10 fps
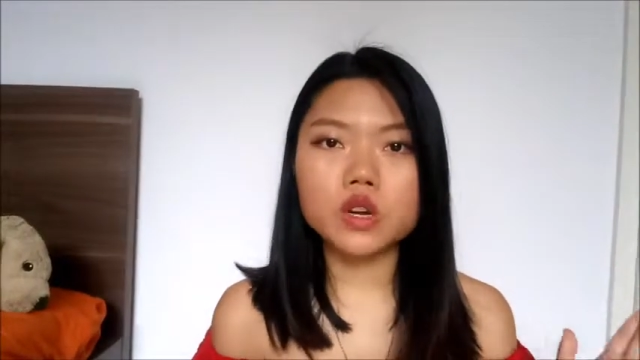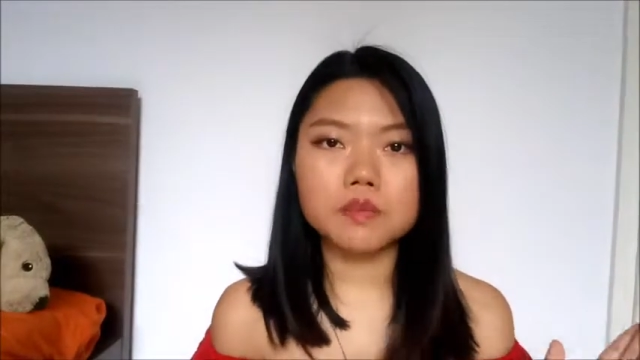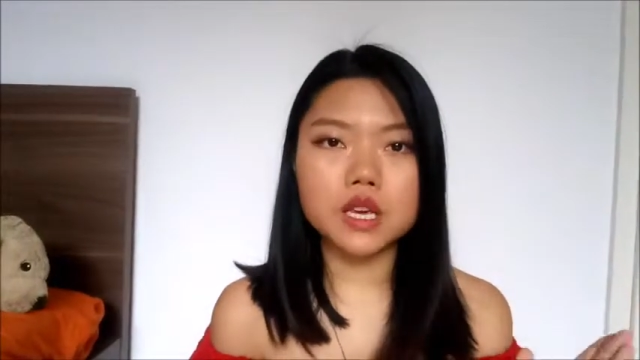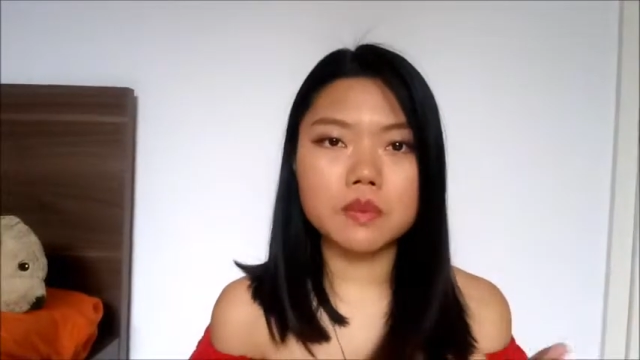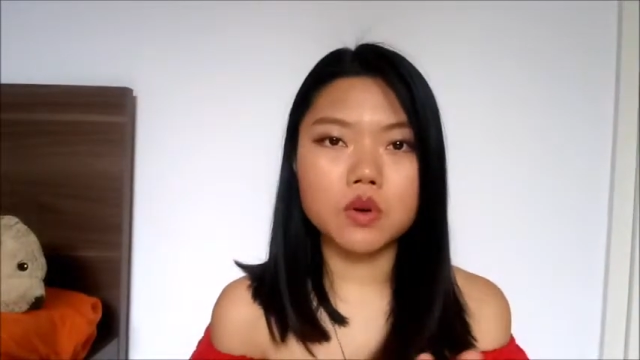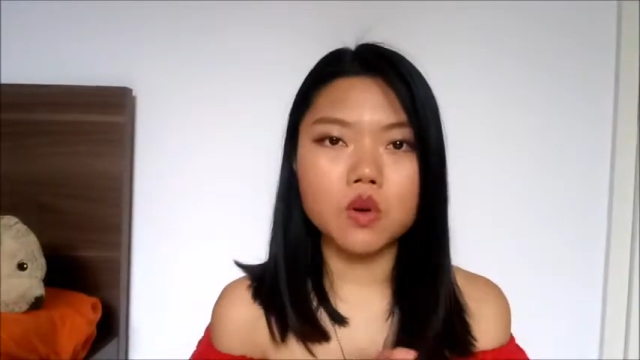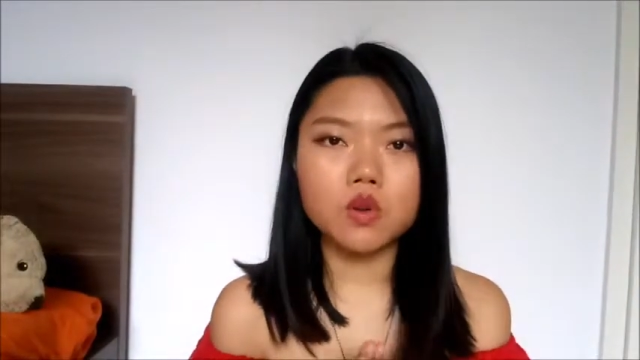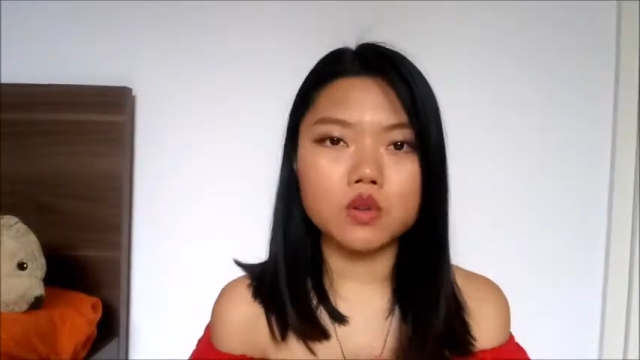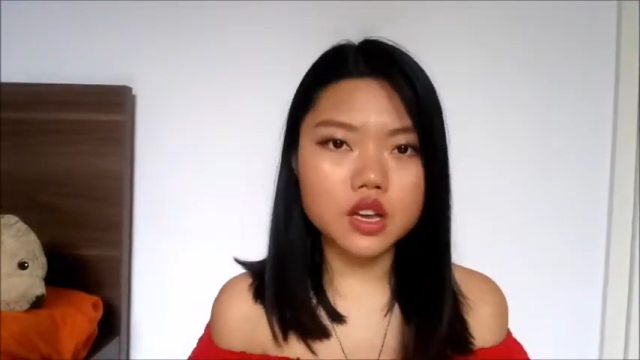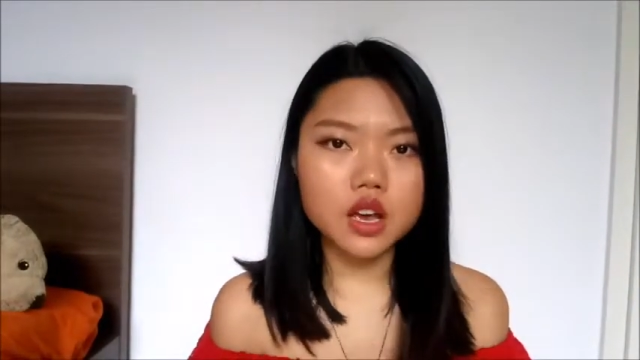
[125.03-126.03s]
the
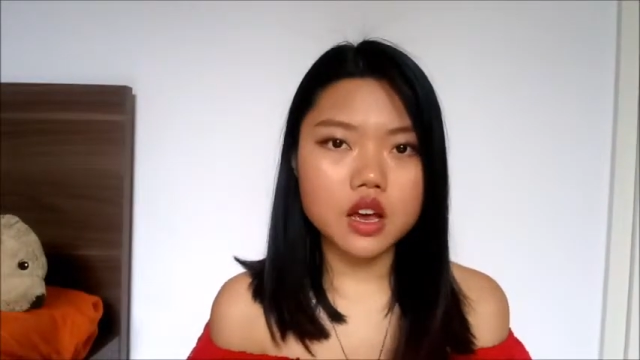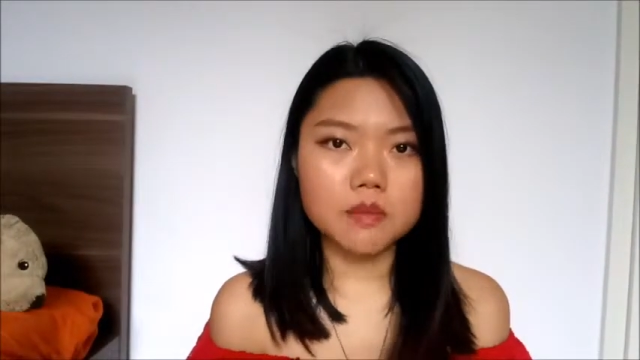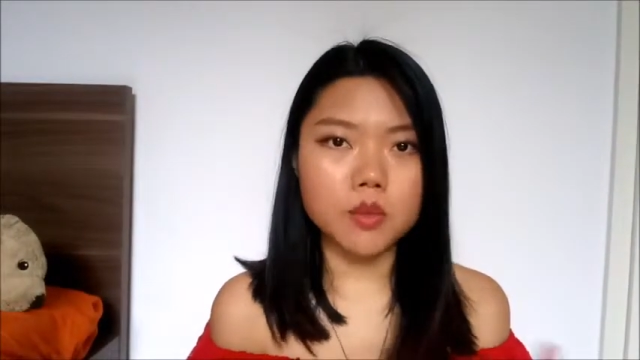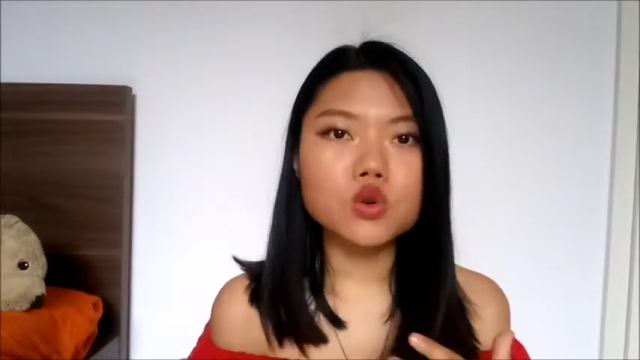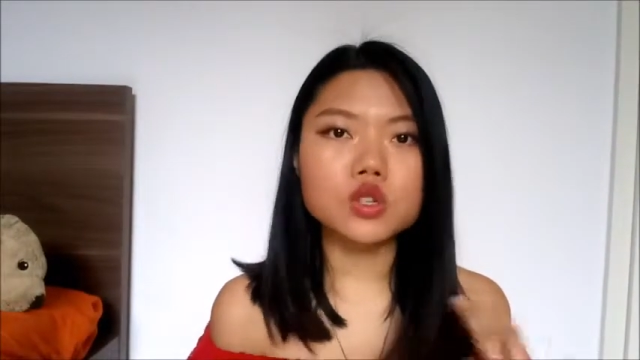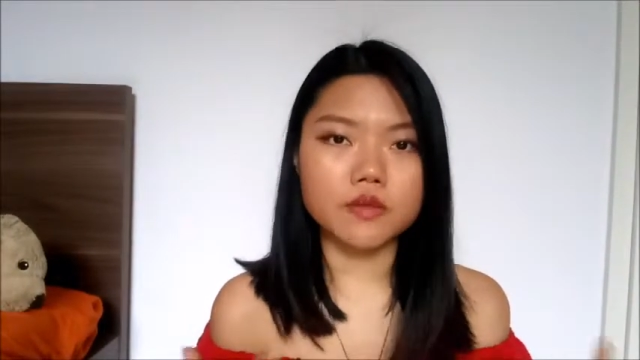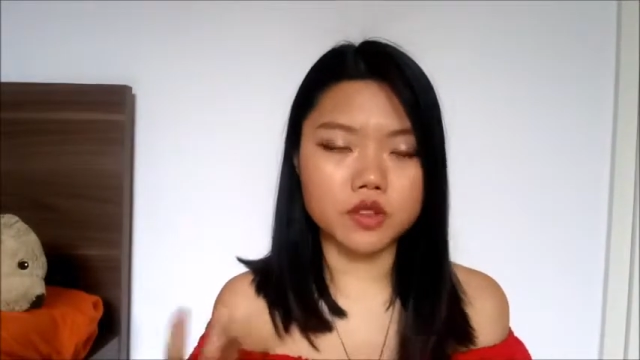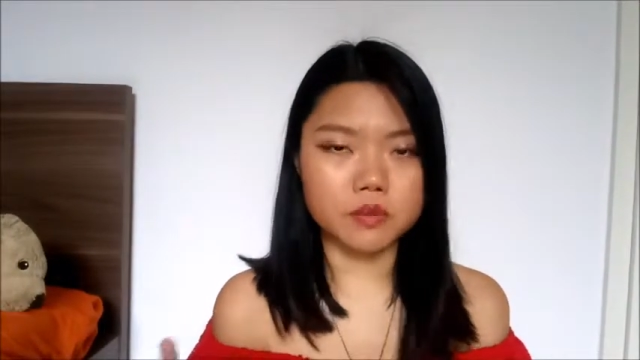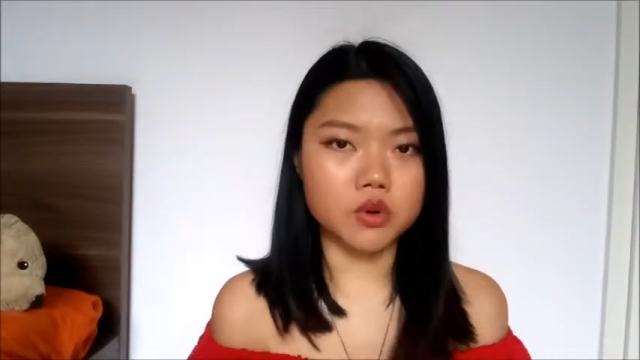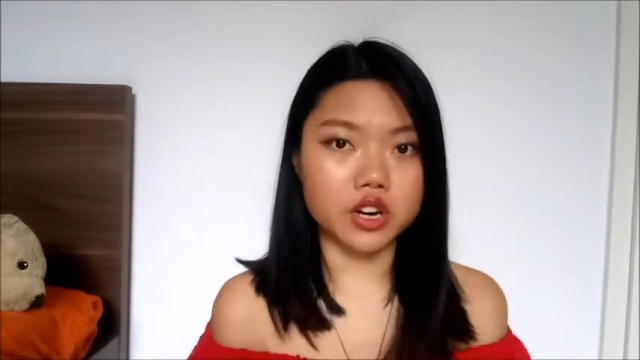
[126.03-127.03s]
people, most of
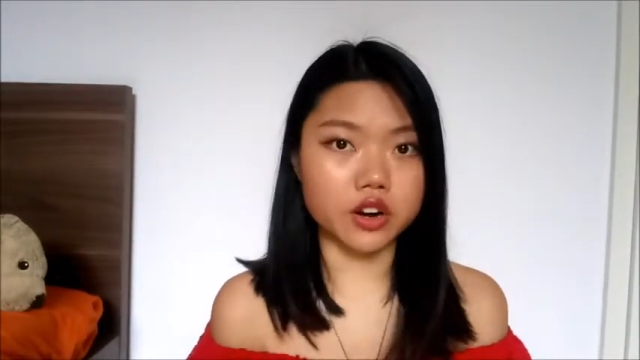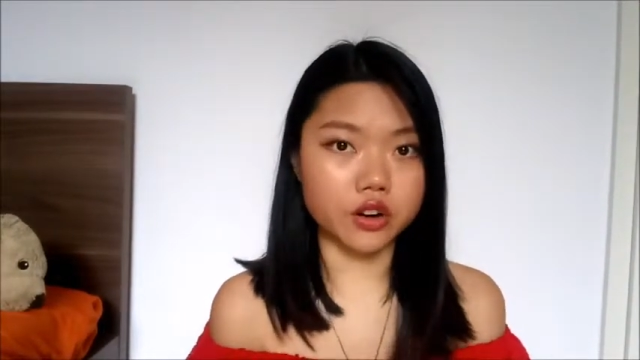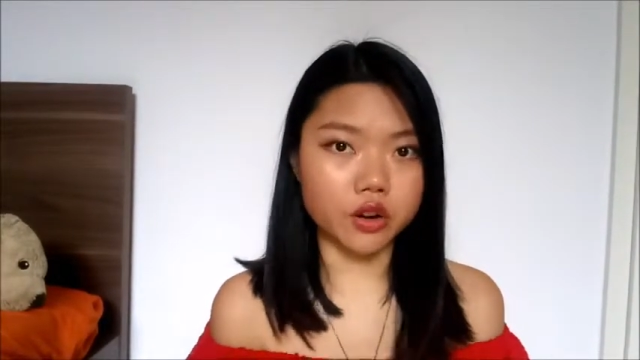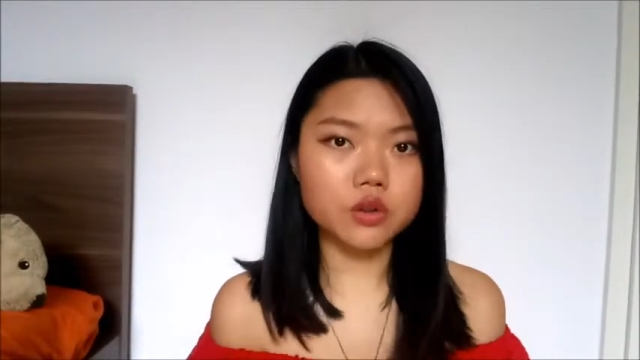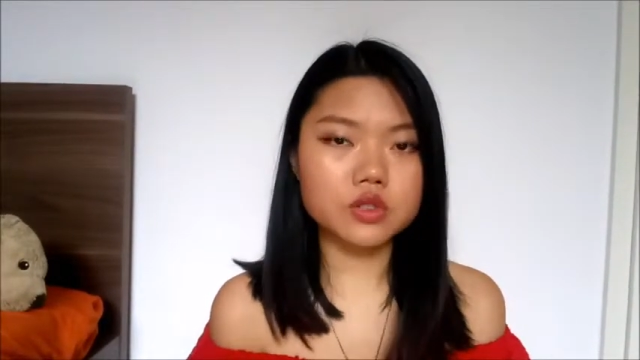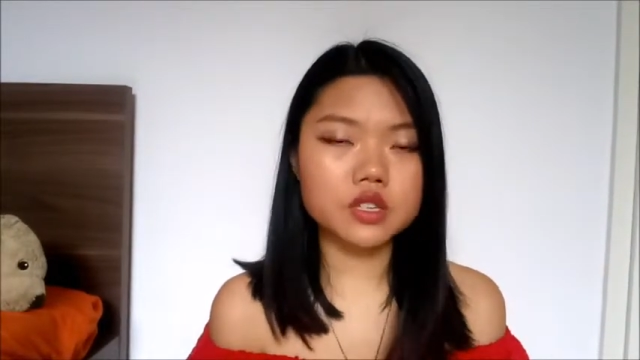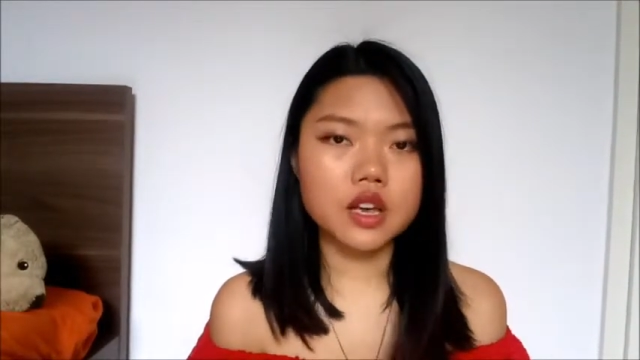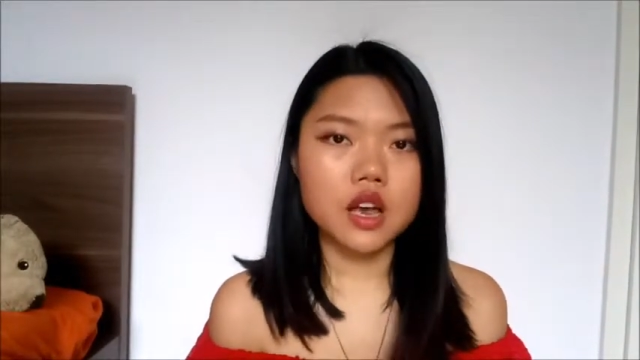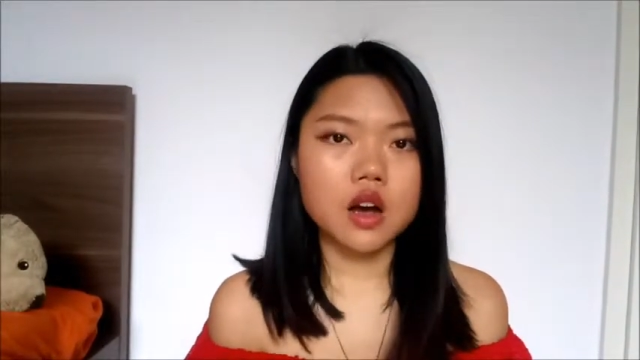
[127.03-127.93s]
them were the girls,